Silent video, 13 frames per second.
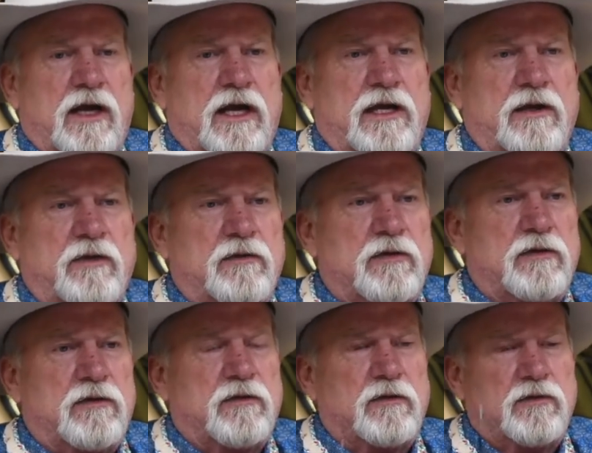he
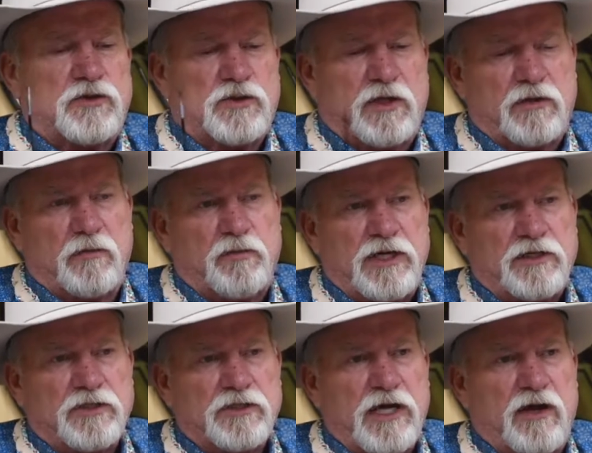shut the
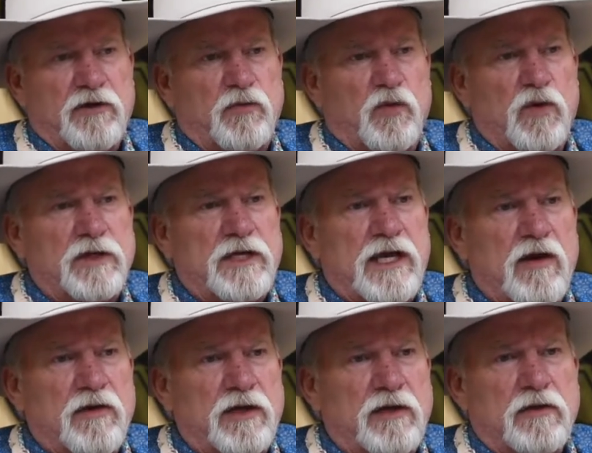beaches down in one
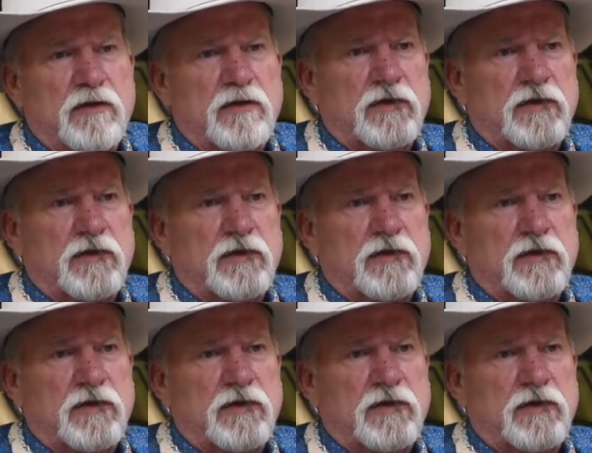county.